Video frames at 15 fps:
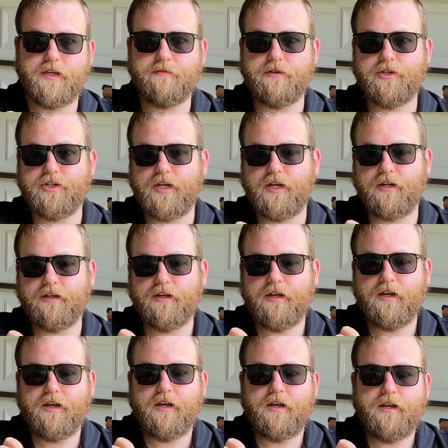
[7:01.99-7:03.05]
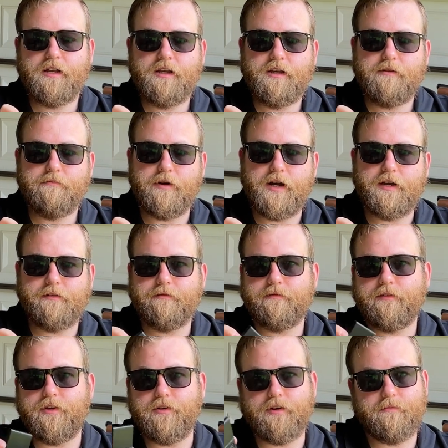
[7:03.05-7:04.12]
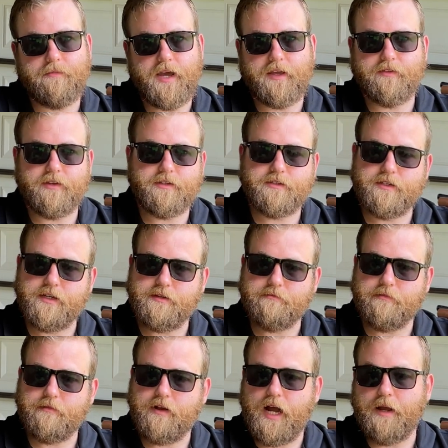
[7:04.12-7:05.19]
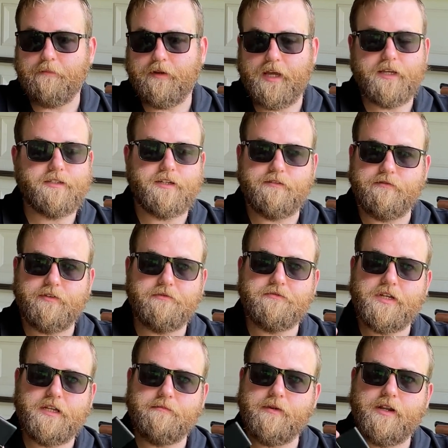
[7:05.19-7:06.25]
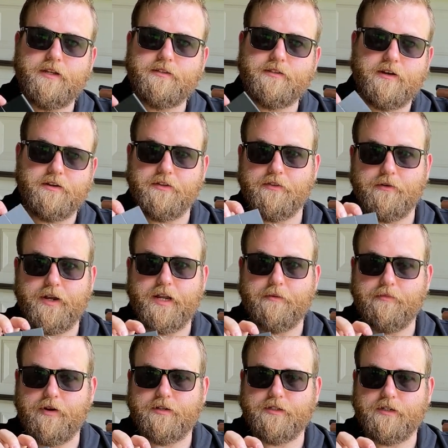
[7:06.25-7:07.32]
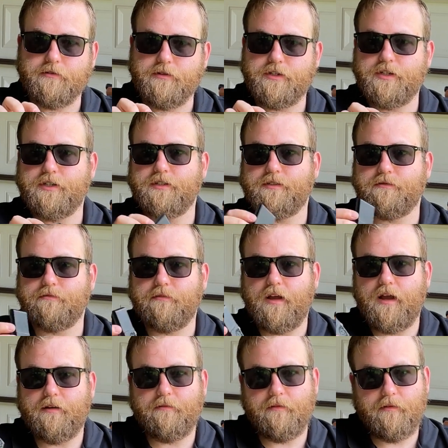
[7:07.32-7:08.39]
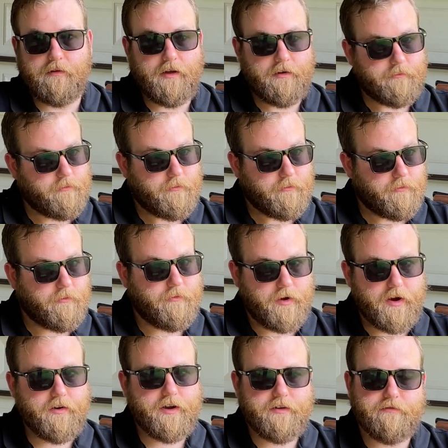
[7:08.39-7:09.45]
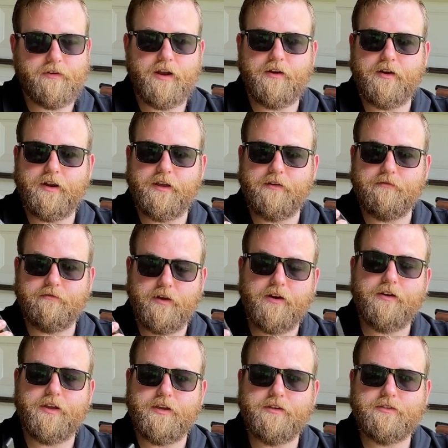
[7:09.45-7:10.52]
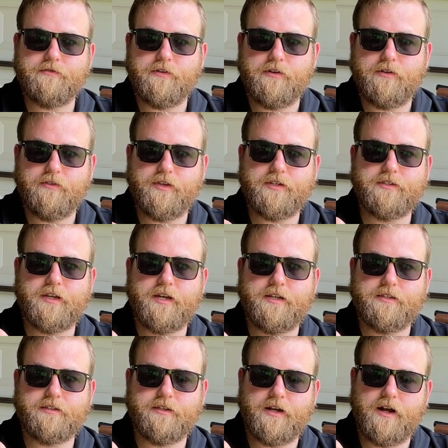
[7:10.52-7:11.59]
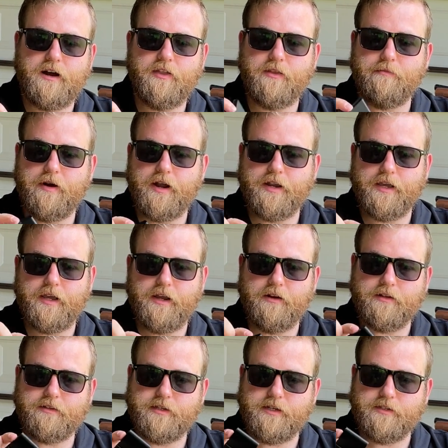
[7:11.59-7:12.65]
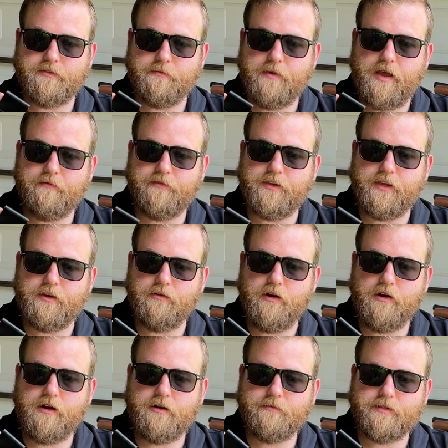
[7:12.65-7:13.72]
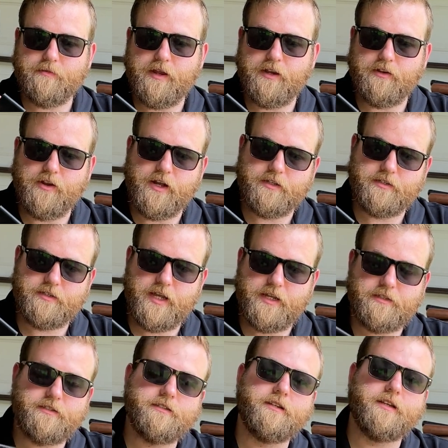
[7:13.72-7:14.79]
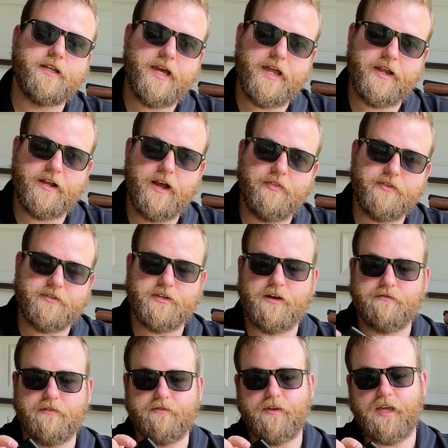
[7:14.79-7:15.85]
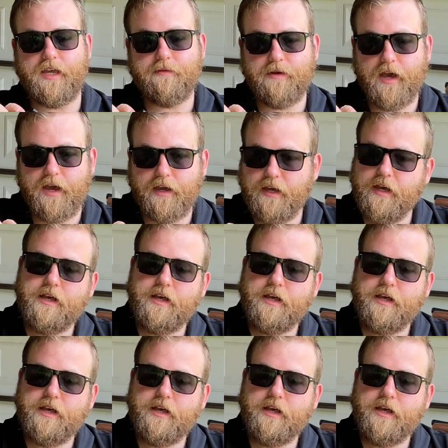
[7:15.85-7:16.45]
machine, but you can make this in, I'm guessing, 15 minutes on a 3D printer, which is very, very, very useful. This says on the body here, it says from MVU Arms, made in the United States. Again, I got this off of eBay.